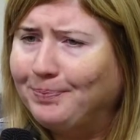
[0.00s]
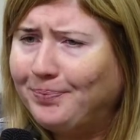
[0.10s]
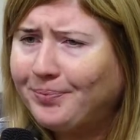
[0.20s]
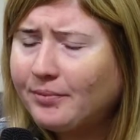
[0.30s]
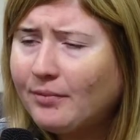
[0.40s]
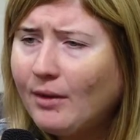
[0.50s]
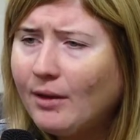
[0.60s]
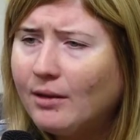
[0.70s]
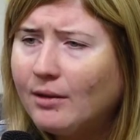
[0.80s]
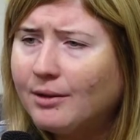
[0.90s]
the
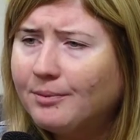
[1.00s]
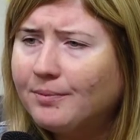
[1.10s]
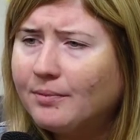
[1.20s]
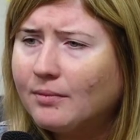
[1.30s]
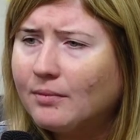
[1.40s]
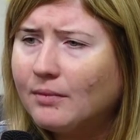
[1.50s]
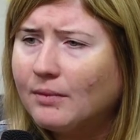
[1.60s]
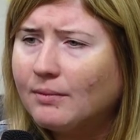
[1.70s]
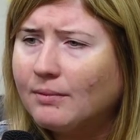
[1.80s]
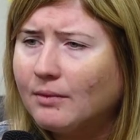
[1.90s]
transition justice.